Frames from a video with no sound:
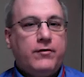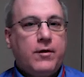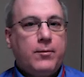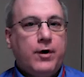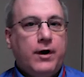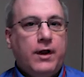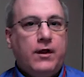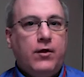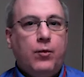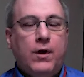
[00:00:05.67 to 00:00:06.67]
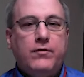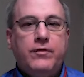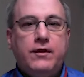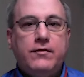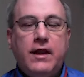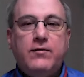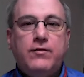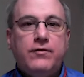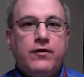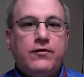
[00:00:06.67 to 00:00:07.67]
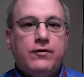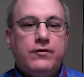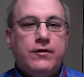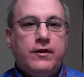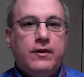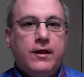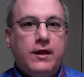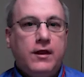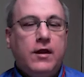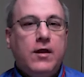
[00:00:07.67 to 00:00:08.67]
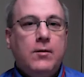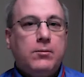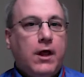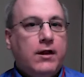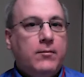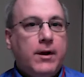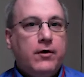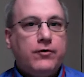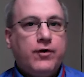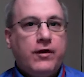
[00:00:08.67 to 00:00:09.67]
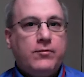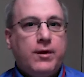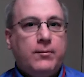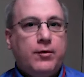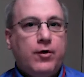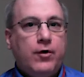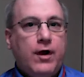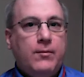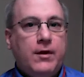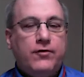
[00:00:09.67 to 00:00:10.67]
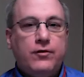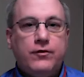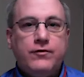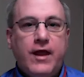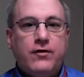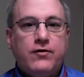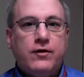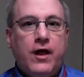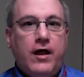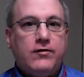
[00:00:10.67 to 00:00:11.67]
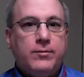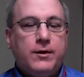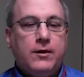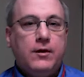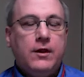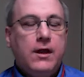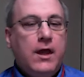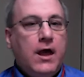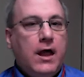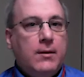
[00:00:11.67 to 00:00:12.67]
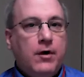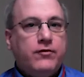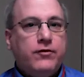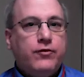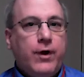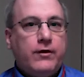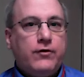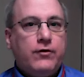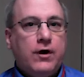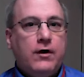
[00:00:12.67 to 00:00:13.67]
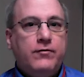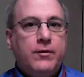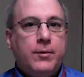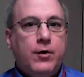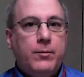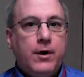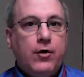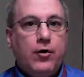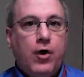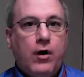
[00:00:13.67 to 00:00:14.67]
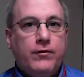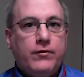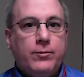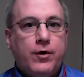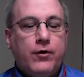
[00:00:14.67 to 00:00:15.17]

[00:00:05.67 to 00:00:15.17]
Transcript: Perez-Albuerne, one of the attending physicians in the blood and marrow transplant program at Children's National Hospital. And I'm also director of the bone marrow harvest